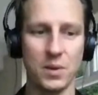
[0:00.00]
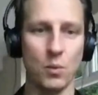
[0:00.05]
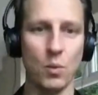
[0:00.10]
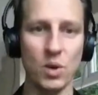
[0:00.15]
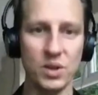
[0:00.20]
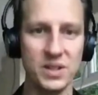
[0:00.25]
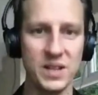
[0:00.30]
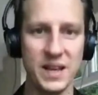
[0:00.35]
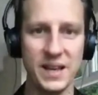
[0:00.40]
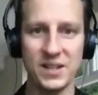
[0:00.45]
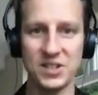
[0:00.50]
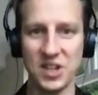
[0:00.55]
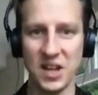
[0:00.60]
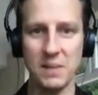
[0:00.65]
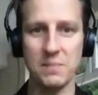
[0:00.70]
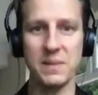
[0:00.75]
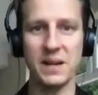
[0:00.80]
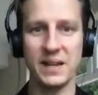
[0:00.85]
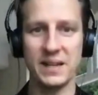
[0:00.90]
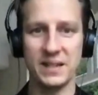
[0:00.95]
1 year,
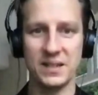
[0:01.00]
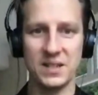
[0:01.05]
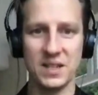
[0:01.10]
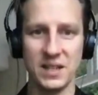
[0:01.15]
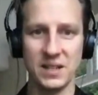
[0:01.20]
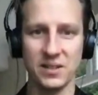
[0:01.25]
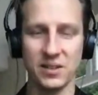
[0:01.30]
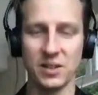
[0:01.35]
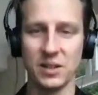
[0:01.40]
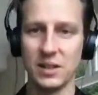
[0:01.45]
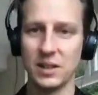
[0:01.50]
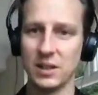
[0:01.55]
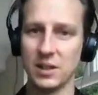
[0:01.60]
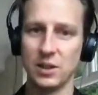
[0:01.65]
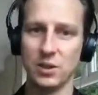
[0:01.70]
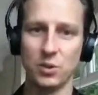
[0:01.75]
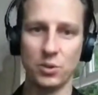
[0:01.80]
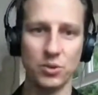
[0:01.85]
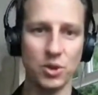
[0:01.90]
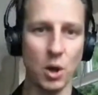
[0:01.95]
$10 million deal,
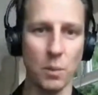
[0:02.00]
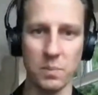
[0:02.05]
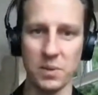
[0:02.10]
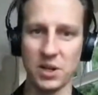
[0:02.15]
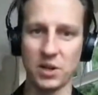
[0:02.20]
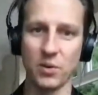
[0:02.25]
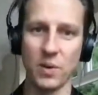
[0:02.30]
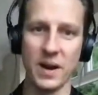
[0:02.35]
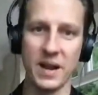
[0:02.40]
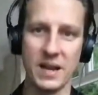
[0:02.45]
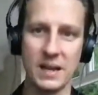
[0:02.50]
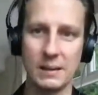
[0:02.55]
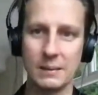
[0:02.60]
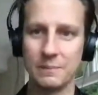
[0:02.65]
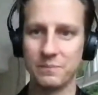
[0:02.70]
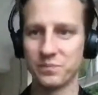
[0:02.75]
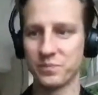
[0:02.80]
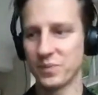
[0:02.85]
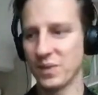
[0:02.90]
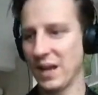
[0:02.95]
who will not be
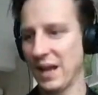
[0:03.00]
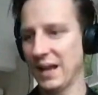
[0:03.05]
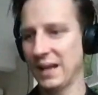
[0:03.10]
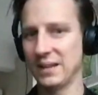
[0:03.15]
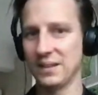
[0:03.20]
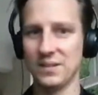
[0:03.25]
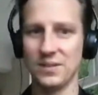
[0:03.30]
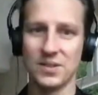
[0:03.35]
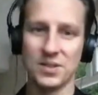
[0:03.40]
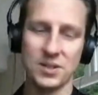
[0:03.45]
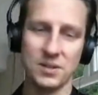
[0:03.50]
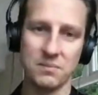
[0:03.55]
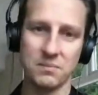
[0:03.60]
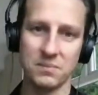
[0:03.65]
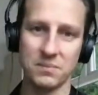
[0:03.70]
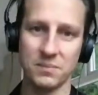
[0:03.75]
great and